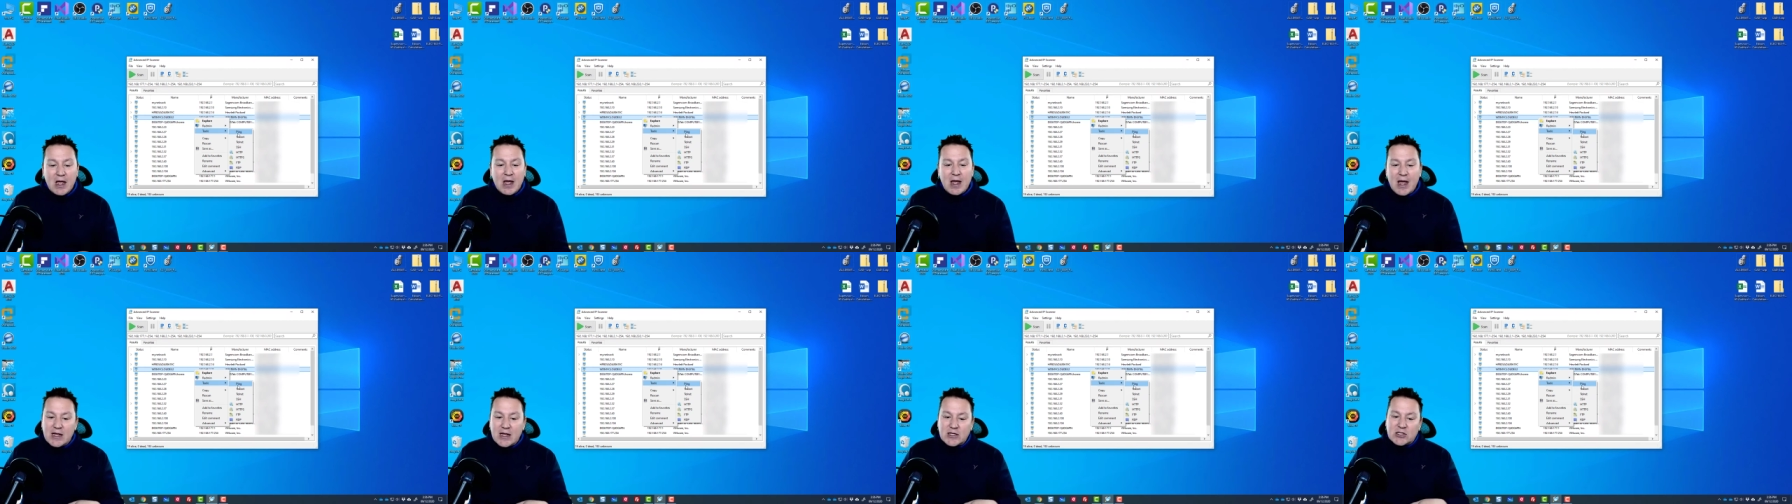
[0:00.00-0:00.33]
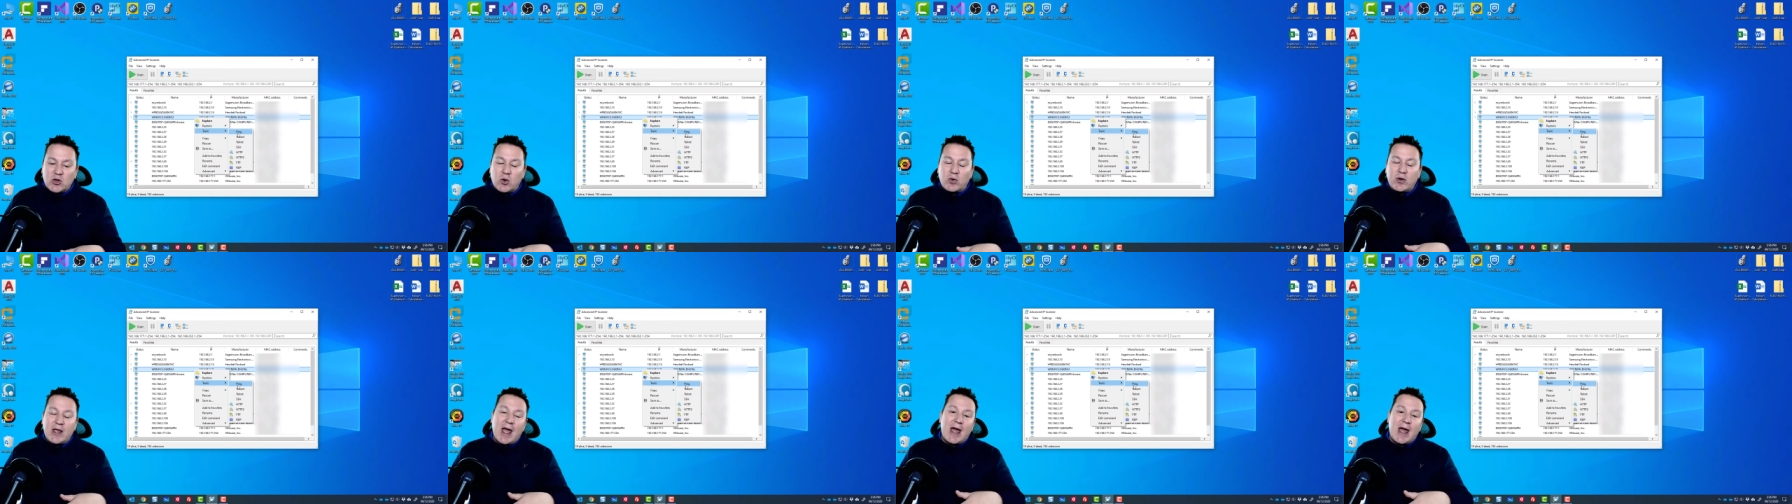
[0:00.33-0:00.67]
And
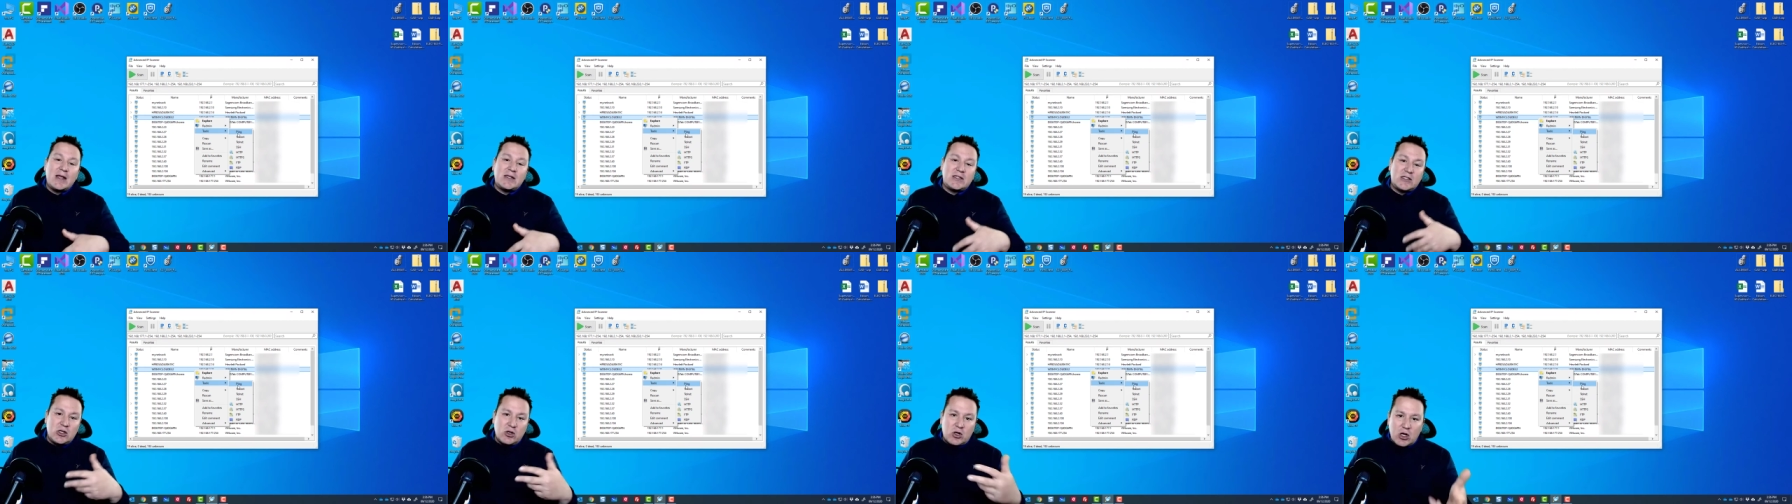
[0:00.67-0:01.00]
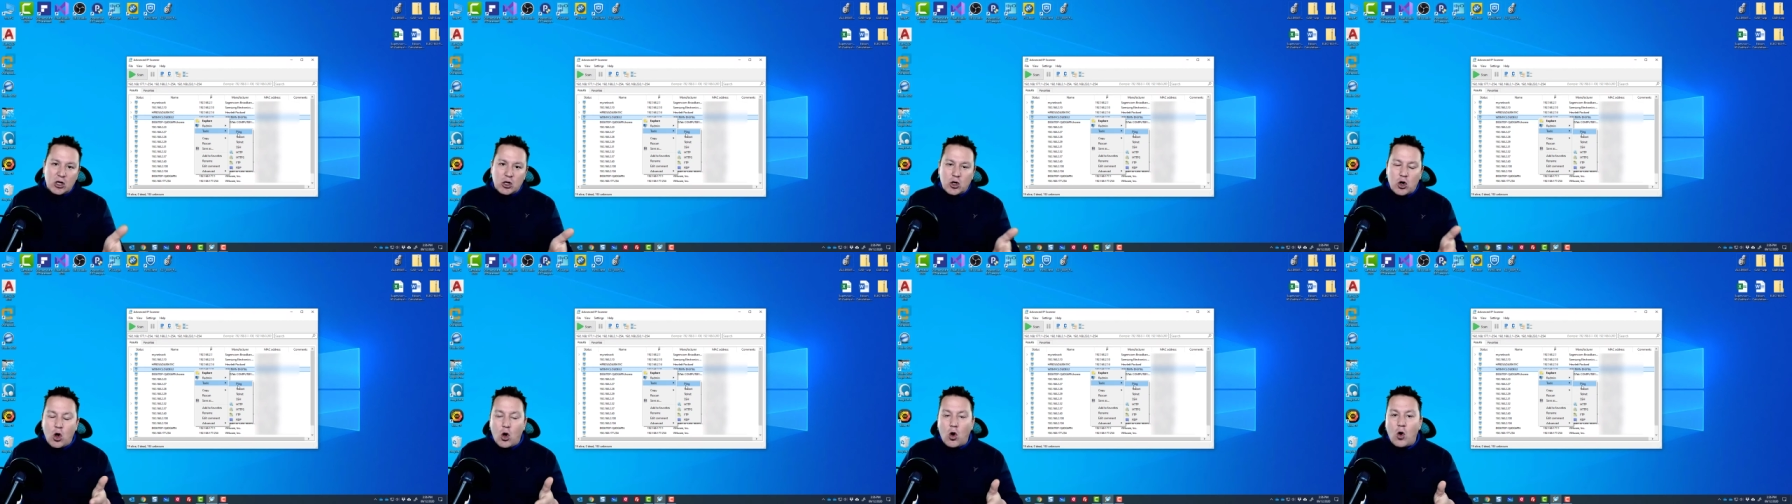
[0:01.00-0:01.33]
so, yes, you
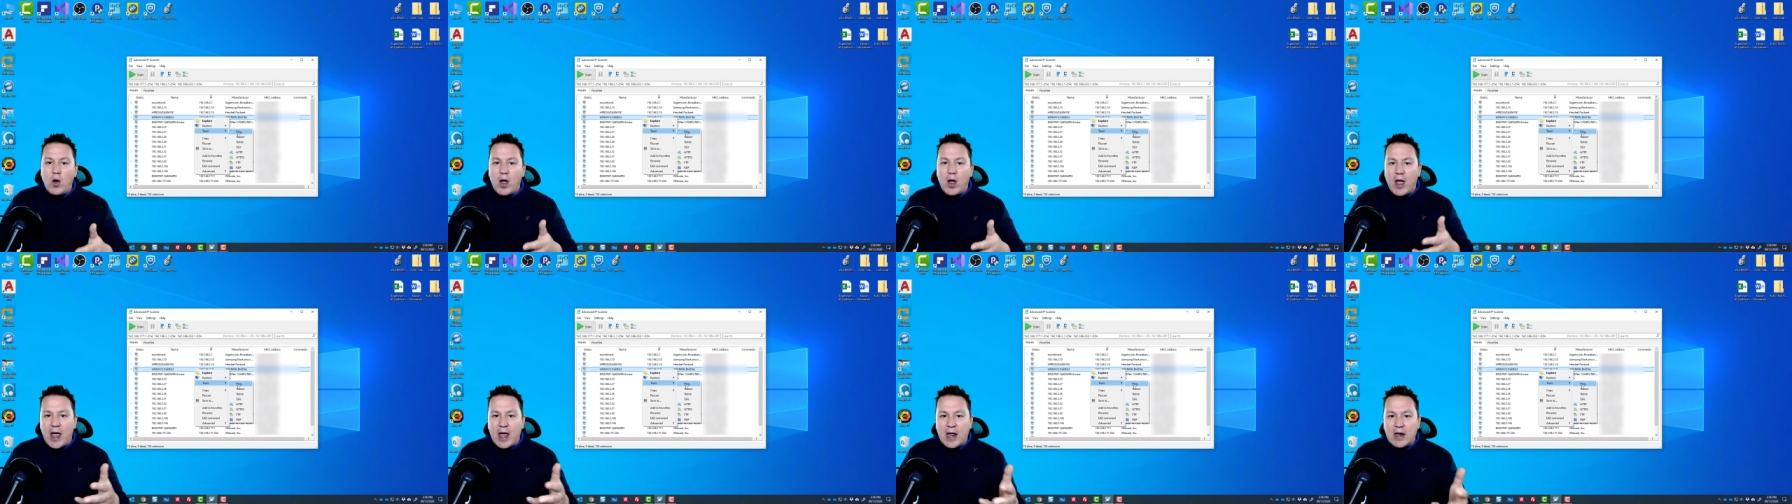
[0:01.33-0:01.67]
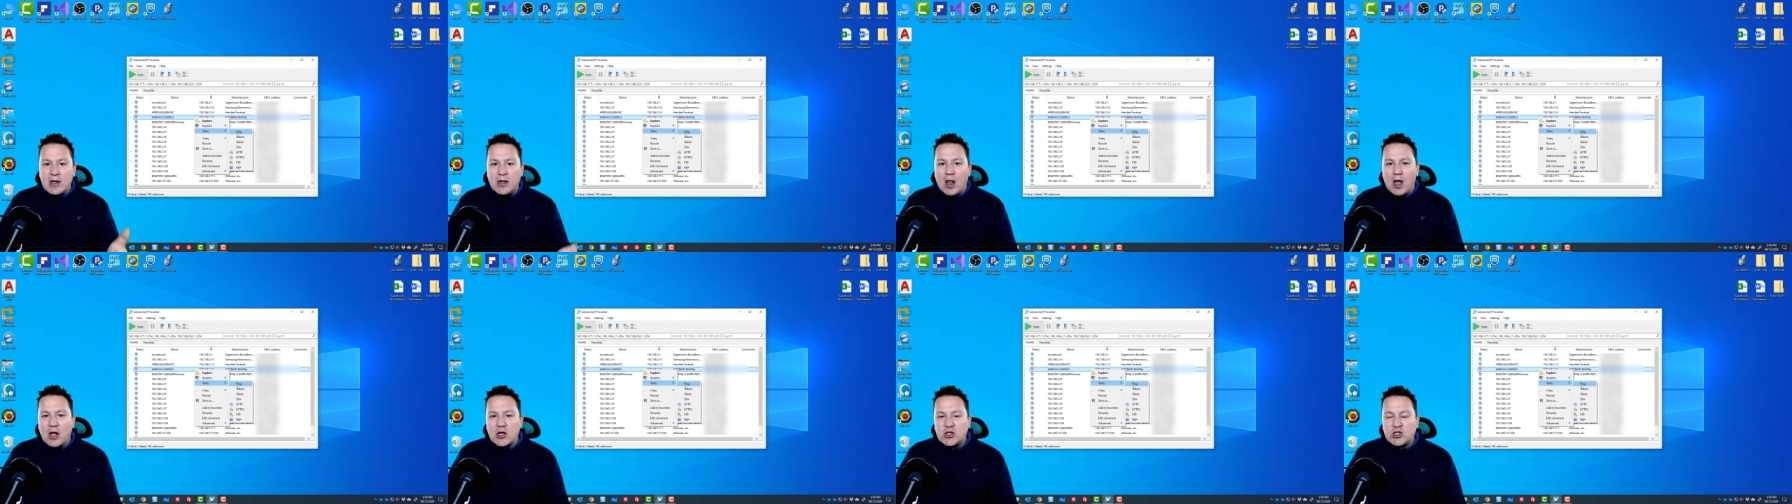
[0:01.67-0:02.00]
can go
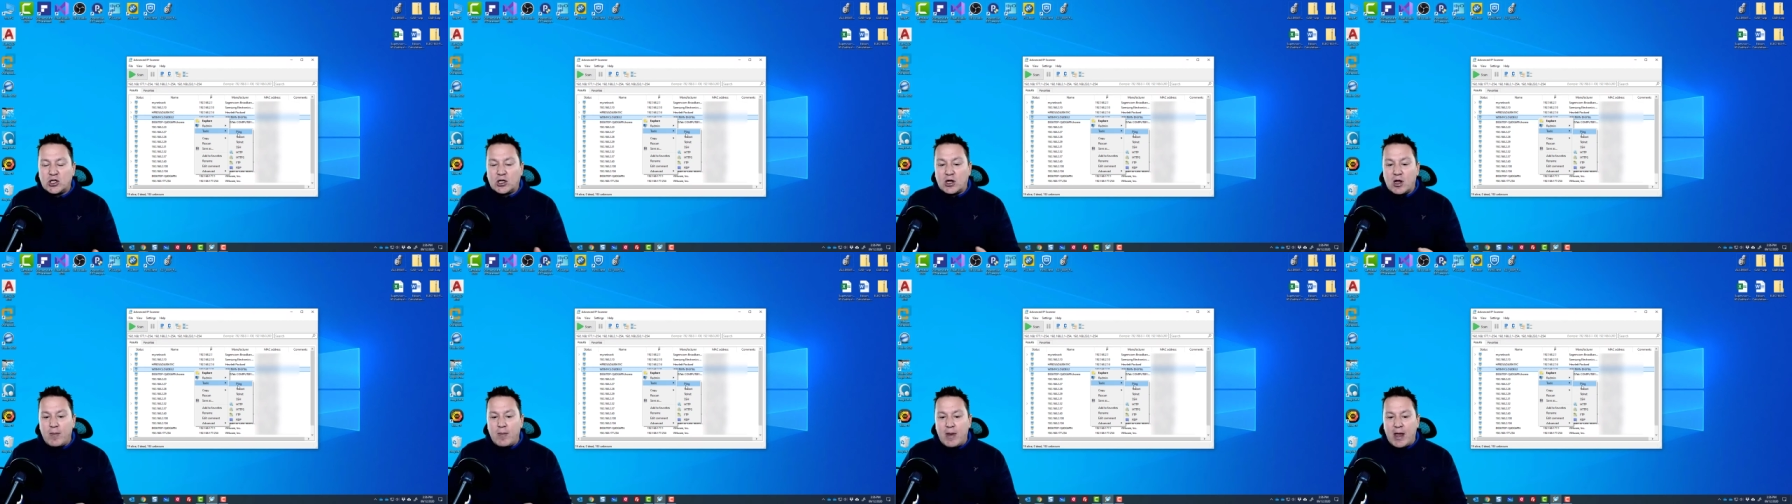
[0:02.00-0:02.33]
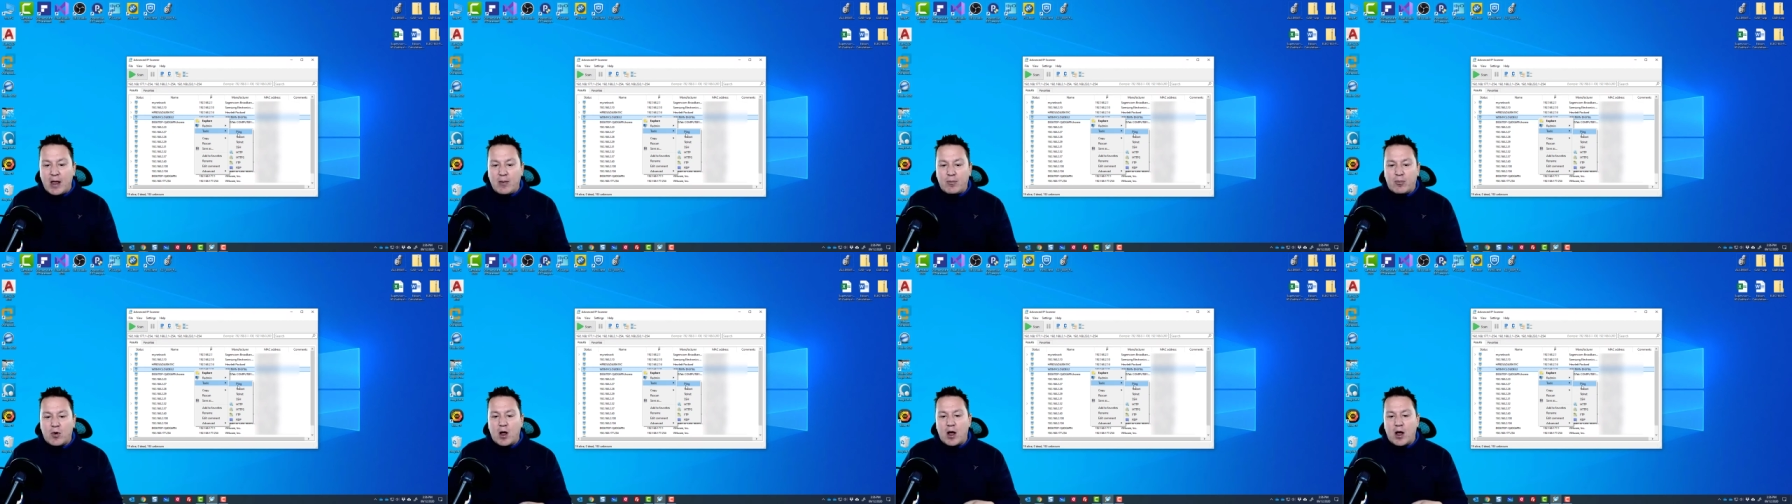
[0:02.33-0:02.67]
and launch the
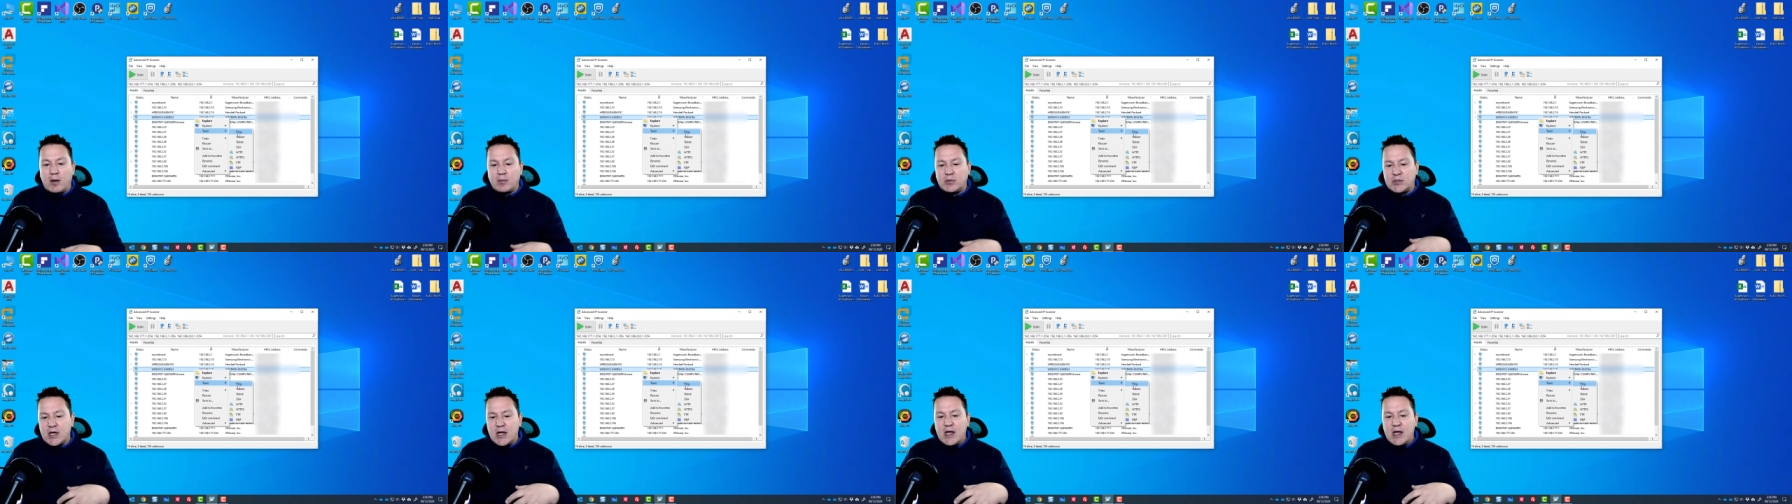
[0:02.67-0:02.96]
command prompt